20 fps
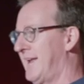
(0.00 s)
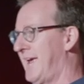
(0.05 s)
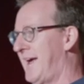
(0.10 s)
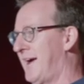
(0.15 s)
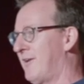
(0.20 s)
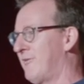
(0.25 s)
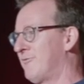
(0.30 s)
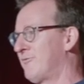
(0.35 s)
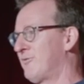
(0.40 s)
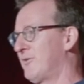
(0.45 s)
and
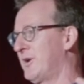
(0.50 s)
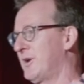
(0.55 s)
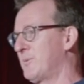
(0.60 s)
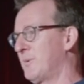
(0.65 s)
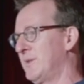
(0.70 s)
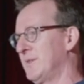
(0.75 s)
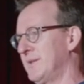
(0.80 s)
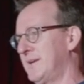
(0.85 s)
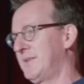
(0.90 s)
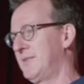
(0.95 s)
how
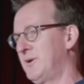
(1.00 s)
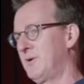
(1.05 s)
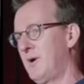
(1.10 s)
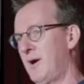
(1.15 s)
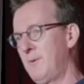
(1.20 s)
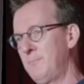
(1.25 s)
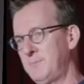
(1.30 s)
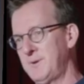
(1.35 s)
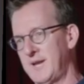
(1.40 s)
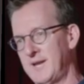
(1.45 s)
frequently they're
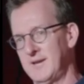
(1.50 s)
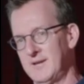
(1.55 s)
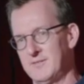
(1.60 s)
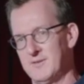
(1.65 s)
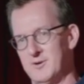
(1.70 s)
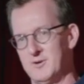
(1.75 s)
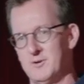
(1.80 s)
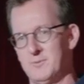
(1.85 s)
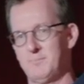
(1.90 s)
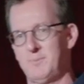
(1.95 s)
updating
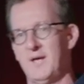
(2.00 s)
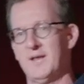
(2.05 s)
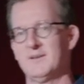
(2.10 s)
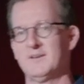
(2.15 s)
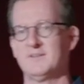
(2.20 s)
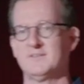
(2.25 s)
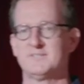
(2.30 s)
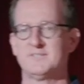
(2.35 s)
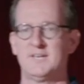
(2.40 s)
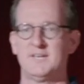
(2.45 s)
their
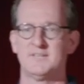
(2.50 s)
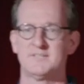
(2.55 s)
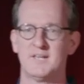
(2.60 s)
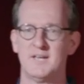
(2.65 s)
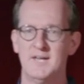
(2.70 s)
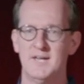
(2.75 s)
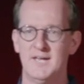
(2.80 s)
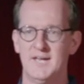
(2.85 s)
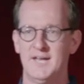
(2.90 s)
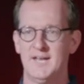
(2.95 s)
dependencies
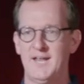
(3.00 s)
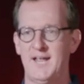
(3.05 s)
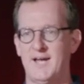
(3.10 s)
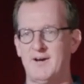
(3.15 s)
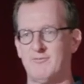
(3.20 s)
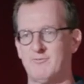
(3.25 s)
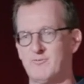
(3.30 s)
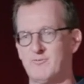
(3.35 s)
and how